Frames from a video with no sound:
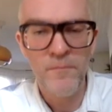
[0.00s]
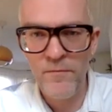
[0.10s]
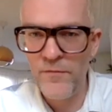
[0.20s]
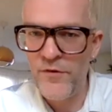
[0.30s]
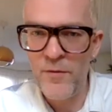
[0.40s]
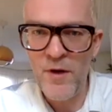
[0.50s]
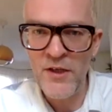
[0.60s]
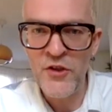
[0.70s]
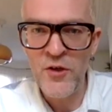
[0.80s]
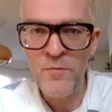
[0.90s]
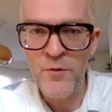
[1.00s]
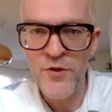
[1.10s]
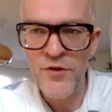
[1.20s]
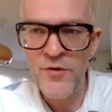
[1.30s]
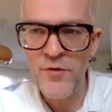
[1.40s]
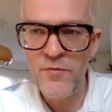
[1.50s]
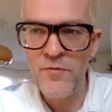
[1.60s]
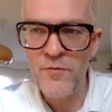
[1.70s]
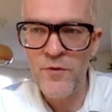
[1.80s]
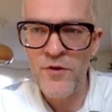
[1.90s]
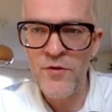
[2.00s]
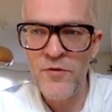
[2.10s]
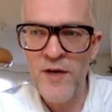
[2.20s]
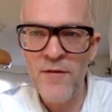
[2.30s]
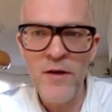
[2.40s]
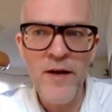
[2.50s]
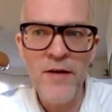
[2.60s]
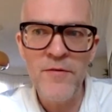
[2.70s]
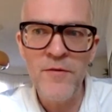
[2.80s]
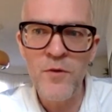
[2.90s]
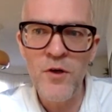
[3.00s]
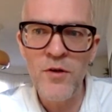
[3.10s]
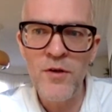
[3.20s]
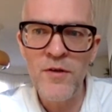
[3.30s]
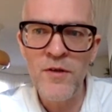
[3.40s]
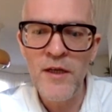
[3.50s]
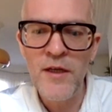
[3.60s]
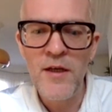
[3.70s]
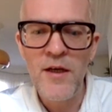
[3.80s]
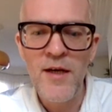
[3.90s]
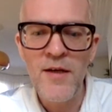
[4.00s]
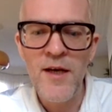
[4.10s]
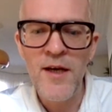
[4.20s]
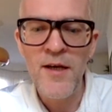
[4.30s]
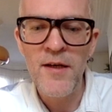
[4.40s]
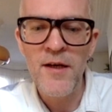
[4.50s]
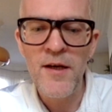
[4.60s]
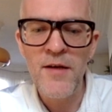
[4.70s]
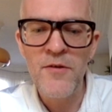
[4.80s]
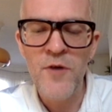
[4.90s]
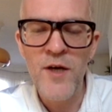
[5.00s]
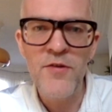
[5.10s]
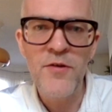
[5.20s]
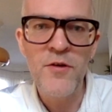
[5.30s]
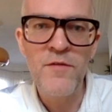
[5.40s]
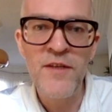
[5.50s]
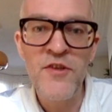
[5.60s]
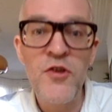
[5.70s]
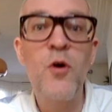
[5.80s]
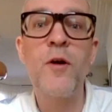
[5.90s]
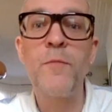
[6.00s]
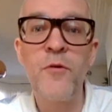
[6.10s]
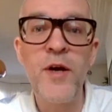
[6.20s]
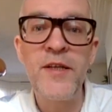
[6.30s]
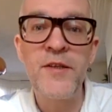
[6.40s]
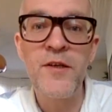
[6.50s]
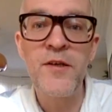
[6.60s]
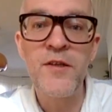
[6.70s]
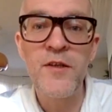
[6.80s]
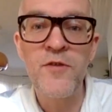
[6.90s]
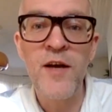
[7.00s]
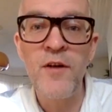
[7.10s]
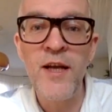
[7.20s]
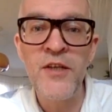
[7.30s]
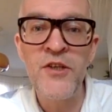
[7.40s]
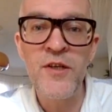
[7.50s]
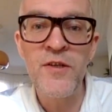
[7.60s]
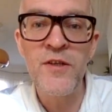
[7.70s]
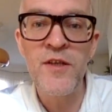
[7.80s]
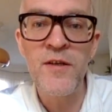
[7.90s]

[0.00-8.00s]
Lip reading: So my job was to travel around the world and try to convince tour operators and travel agents and